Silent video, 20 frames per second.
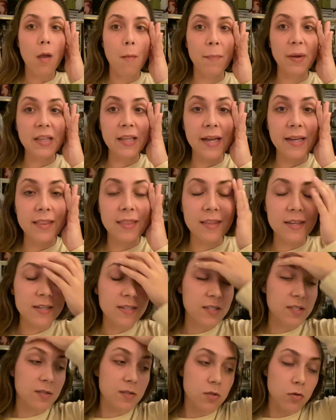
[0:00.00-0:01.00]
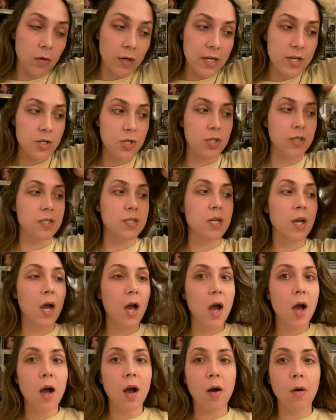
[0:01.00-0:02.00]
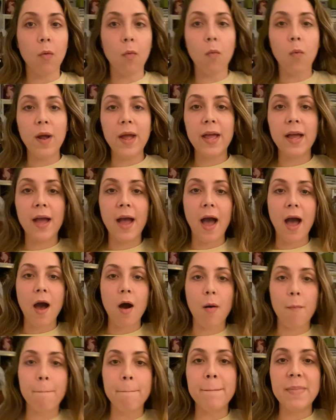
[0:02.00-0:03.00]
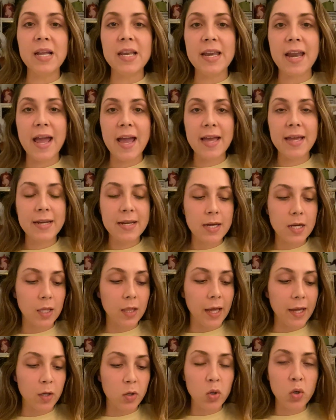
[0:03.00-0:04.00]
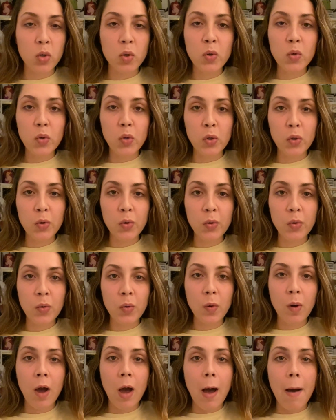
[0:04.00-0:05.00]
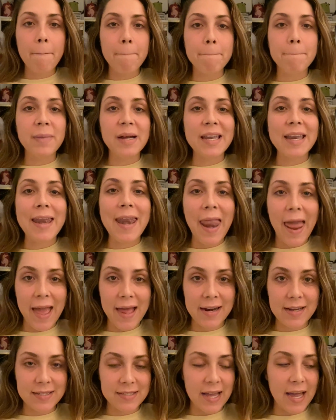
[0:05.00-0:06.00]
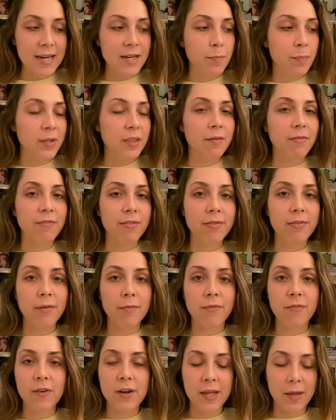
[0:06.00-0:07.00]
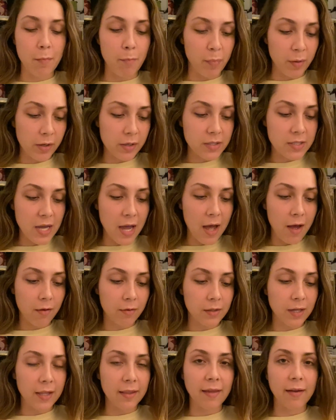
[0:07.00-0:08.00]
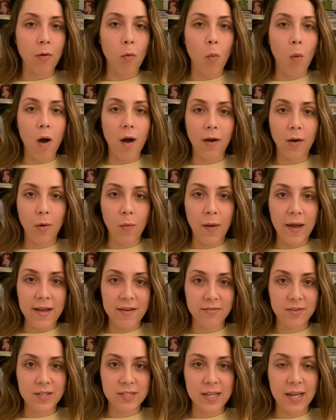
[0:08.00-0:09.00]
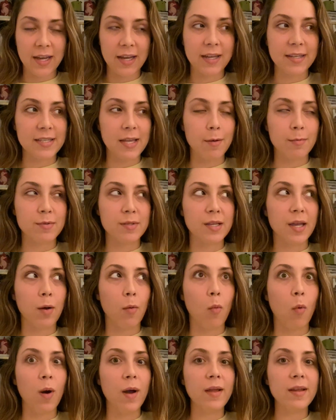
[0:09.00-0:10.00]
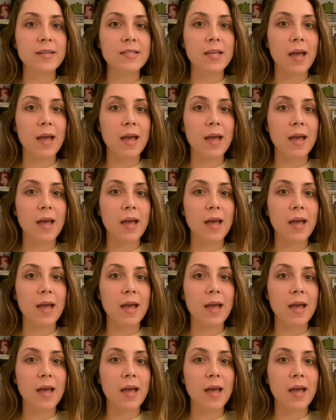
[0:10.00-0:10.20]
this story just went banana, like cuckoo bananas. I had to put the freaking book down and like walk away for a second, because I was like, what is